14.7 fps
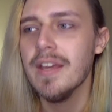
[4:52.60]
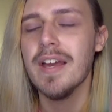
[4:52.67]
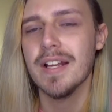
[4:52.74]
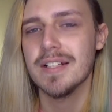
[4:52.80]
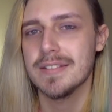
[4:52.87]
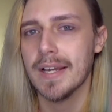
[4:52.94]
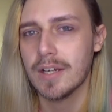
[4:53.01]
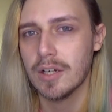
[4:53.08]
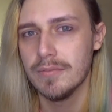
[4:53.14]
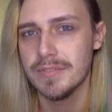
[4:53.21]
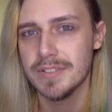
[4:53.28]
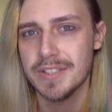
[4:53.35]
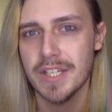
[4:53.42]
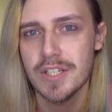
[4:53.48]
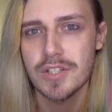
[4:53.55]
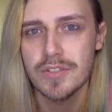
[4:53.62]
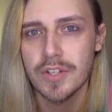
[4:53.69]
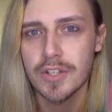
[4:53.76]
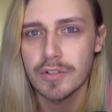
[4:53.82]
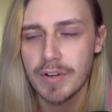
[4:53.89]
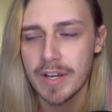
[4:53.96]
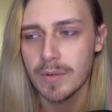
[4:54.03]
exact conversation
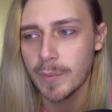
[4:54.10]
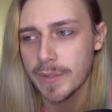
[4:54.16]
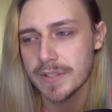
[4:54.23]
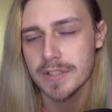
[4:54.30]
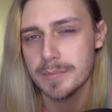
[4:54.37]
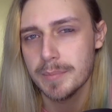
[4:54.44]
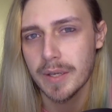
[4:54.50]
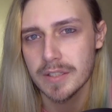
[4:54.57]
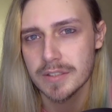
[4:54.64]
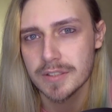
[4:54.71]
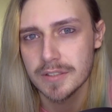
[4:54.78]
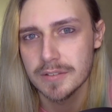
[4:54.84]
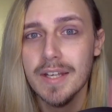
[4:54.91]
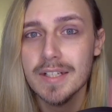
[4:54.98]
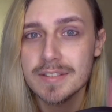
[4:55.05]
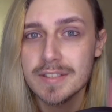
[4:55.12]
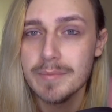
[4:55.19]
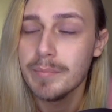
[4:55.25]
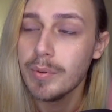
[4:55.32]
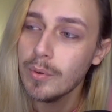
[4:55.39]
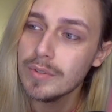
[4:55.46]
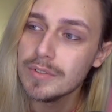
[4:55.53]
that you're in with this person. It's
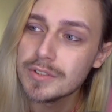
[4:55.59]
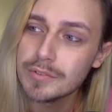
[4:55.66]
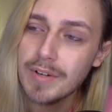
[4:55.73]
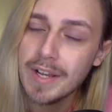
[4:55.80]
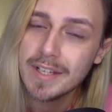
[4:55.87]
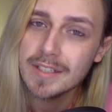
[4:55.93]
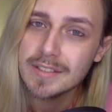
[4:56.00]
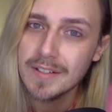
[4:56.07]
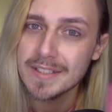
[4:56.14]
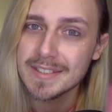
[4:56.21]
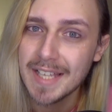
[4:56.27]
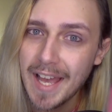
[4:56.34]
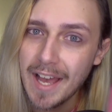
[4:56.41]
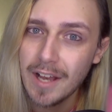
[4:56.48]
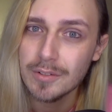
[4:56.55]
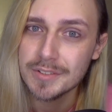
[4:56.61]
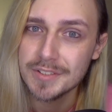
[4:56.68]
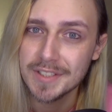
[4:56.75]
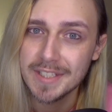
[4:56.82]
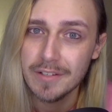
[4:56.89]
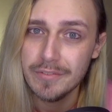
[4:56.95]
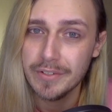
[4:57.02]
important to recognize how
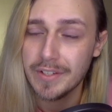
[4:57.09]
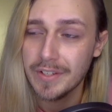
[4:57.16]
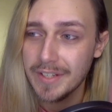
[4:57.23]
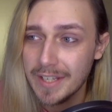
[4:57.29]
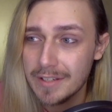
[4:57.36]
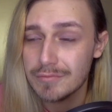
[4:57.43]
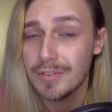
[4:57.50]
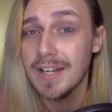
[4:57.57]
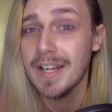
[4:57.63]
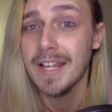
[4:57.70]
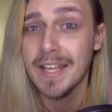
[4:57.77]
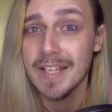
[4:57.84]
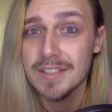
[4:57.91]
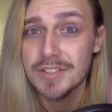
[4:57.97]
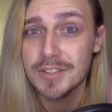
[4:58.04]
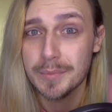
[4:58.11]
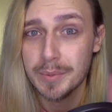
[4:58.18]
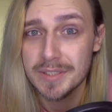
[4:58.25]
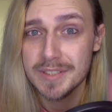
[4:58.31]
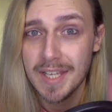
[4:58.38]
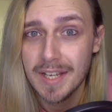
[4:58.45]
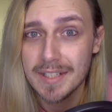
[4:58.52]
significant it really is to
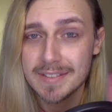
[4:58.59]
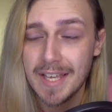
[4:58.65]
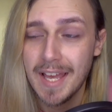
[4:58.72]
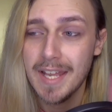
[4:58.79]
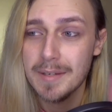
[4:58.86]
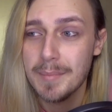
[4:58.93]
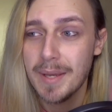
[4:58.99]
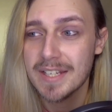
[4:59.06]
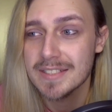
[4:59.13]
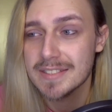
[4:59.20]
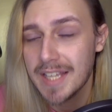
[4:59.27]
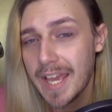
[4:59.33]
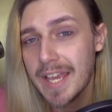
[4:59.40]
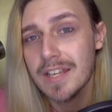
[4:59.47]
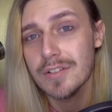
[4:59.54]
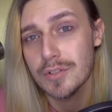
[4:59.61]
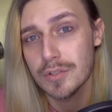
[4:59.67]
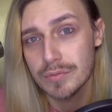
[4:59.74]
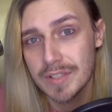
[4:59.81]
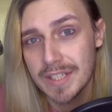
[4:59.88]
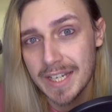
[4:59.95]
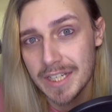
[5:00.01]
protect and maintain your
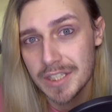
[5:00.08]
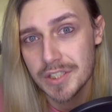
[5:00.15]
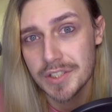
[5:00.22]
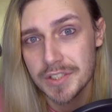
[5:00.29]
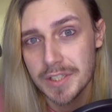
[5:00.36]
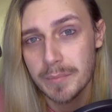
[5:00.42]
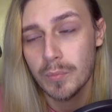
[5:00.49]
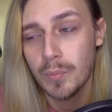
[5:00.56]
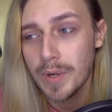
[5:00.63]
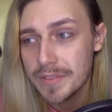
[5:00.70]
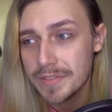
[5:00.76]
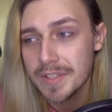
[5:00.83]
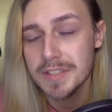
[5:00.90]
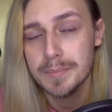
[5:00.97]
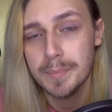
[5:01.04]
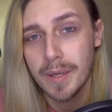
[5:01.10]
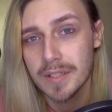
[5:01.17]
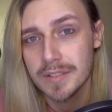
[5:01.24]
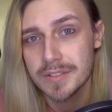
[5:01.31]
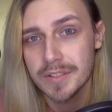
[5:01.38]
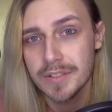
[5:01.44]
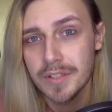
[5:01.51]
relationship with this
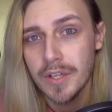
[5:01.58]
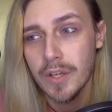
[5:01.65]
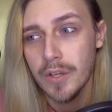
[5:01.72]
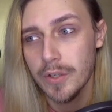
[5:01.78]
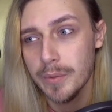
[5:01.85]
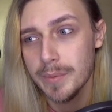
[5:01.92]
person who